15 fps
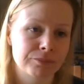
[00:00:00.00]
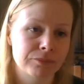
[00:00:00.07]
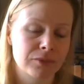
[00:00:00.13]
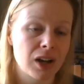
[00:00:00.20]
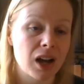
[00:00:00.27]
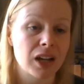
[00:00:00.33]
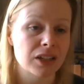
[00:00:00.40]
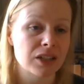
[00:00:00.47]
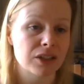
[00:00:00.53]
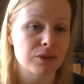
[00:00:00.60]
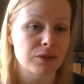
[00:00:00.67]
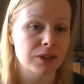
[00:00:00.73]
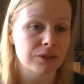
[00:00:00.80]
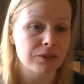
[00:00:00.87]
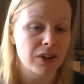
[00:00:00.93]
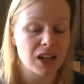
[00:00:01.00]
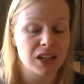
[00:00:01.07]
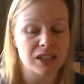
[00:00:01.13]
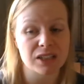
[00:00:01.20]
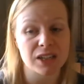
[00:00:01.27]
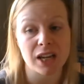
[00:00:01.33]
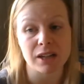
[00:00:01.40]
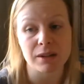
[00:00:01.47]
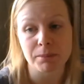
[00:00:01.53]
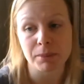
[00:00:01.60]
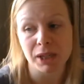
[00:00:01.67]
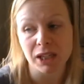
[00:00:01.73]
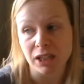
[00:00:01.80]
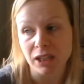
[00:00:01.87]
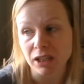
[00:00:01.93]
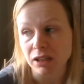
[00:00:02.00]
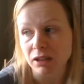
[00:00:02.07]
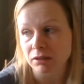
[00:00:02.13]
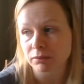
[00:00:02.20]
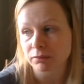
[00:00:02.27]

I could only find 10p.